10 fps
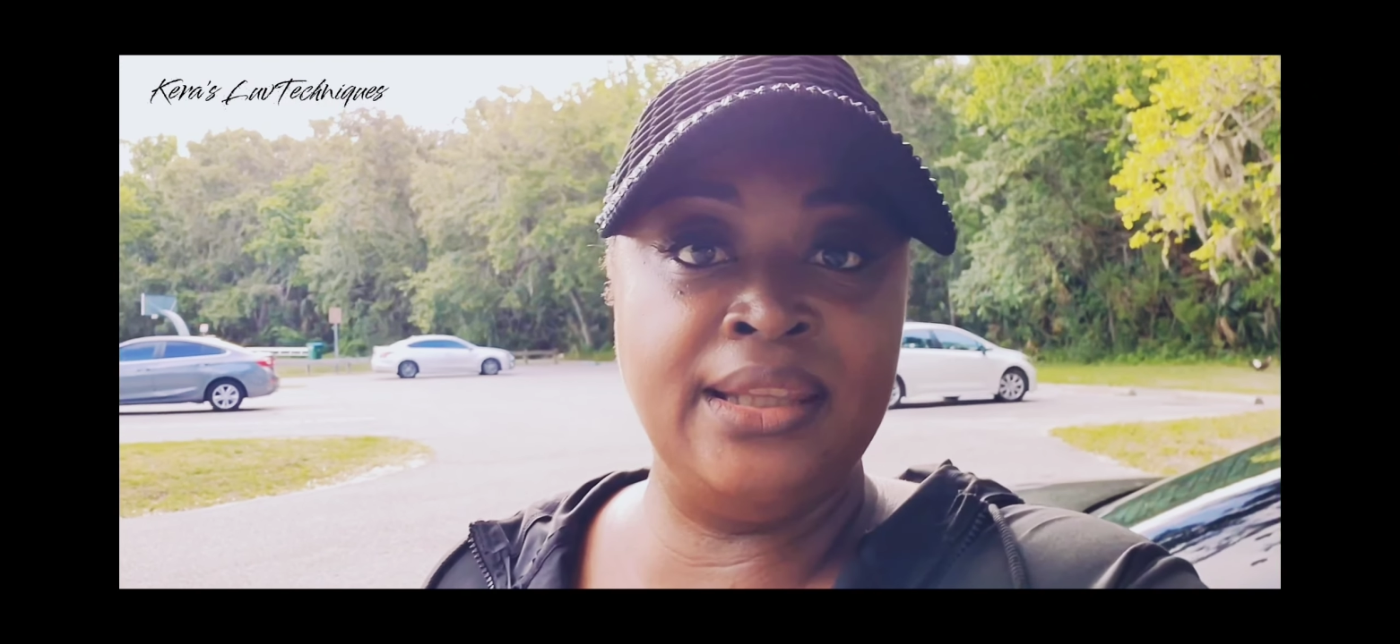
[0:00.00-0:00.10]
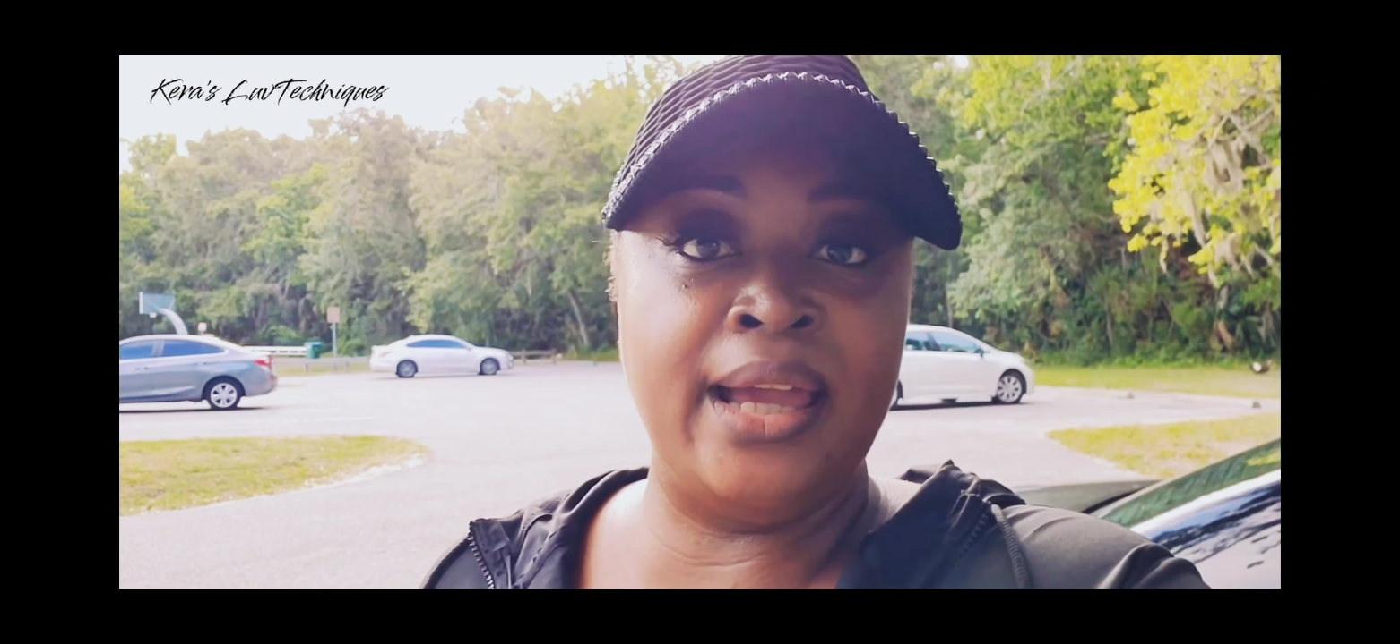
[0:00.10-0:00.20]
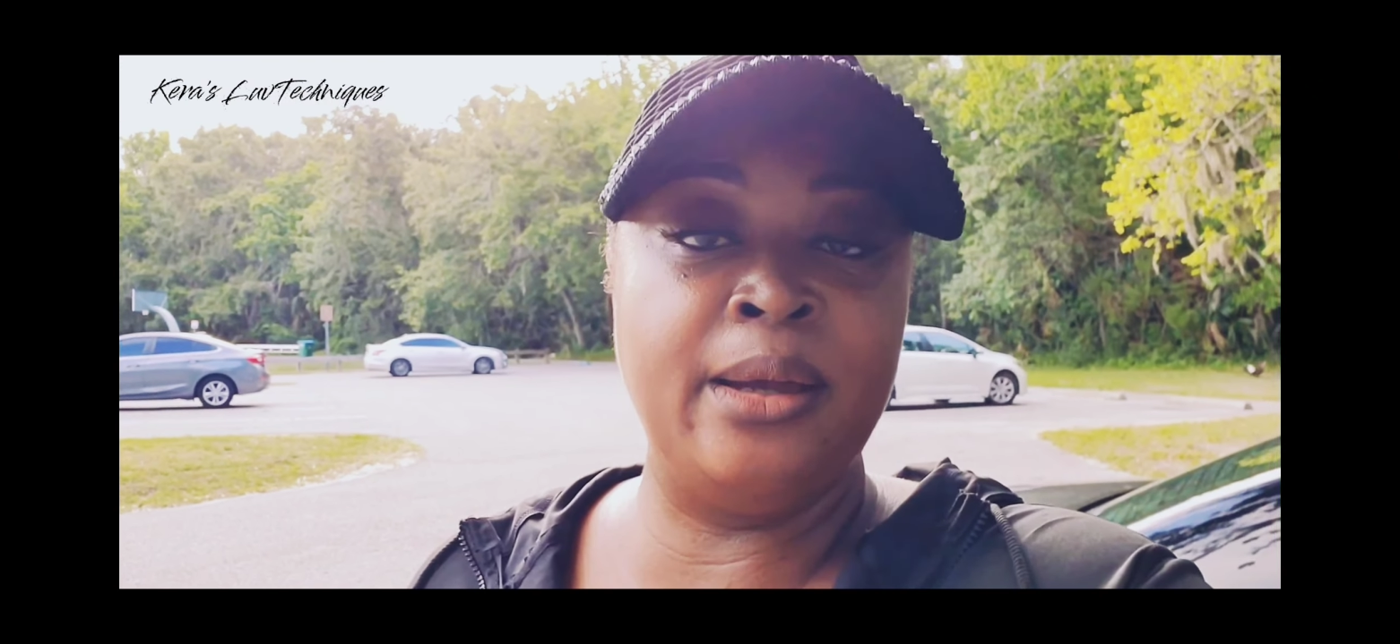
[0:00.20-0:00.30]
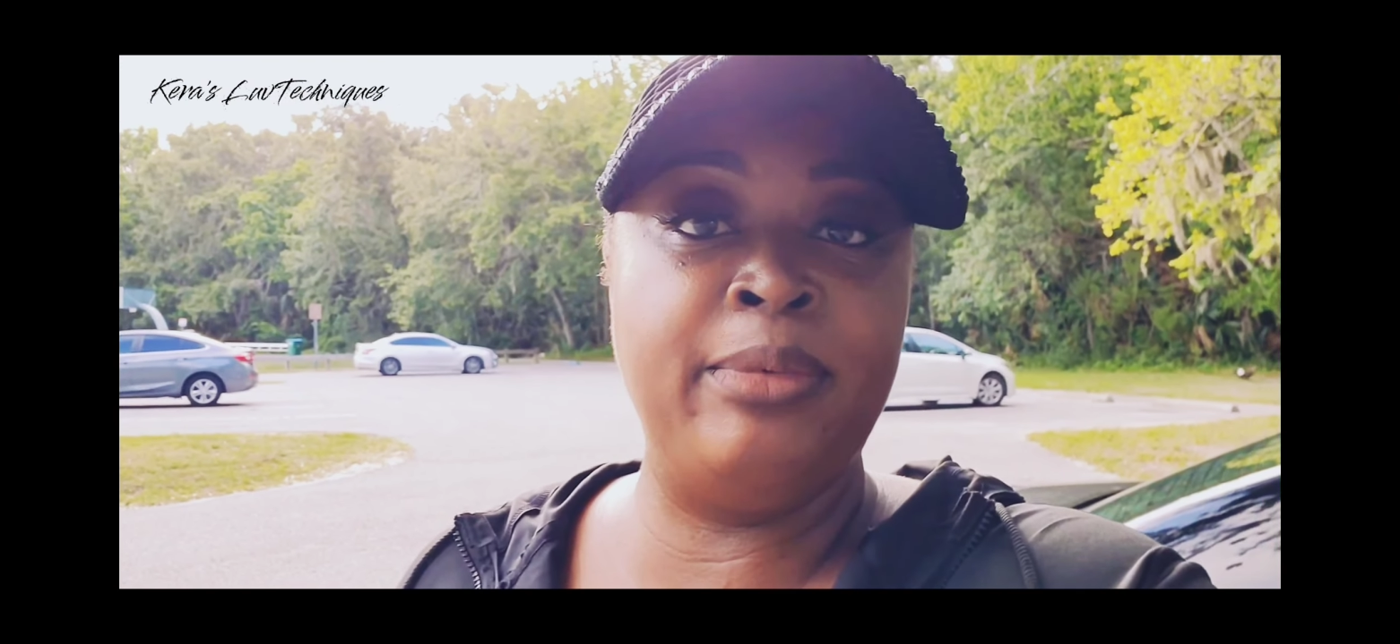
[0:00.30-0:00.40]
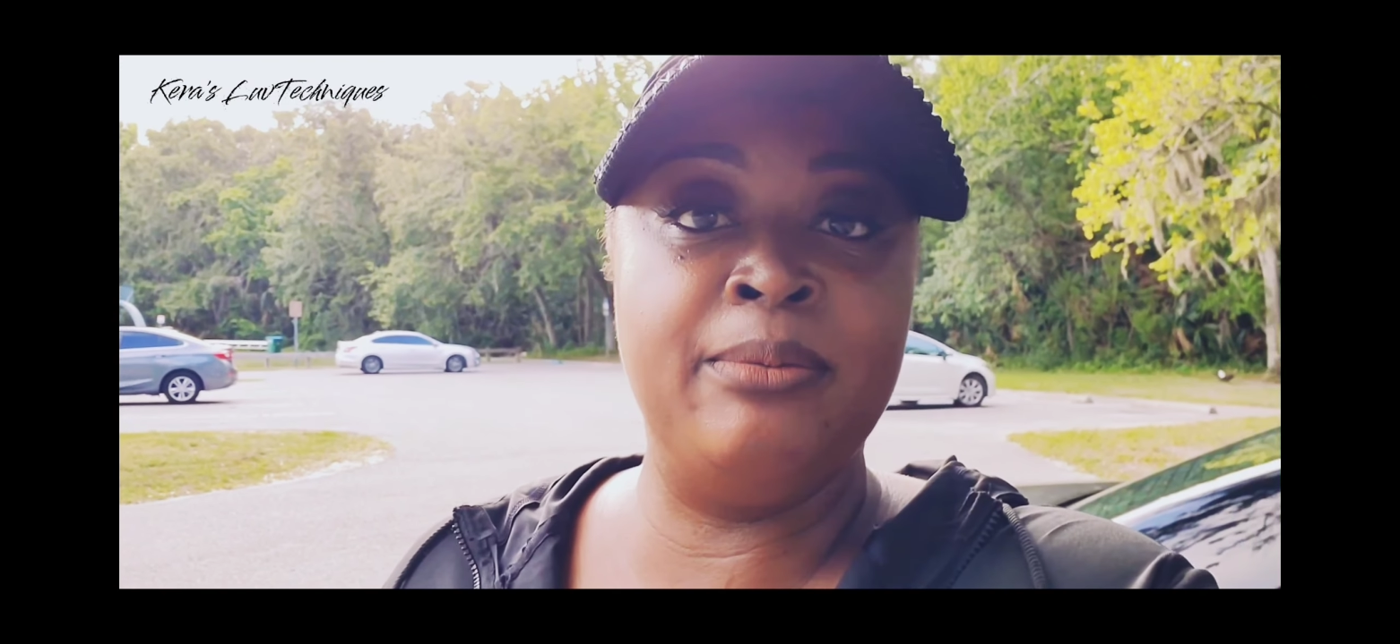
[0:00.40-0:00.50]

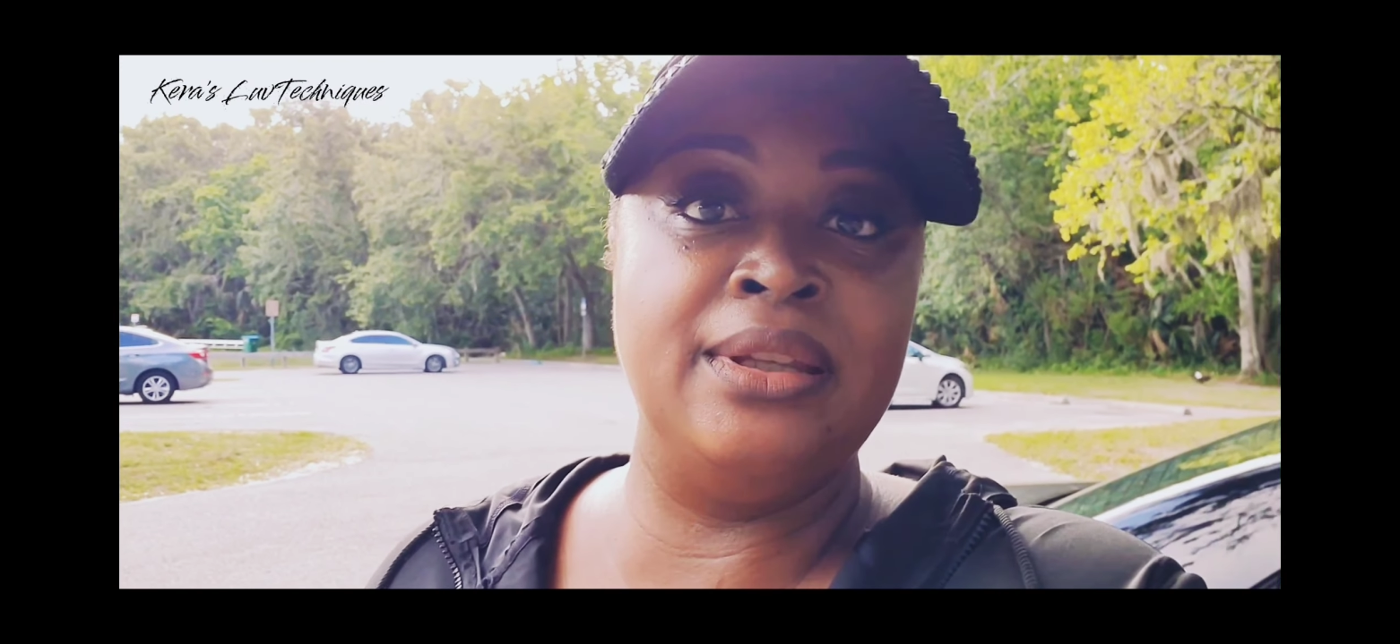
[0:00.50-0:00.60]
that could be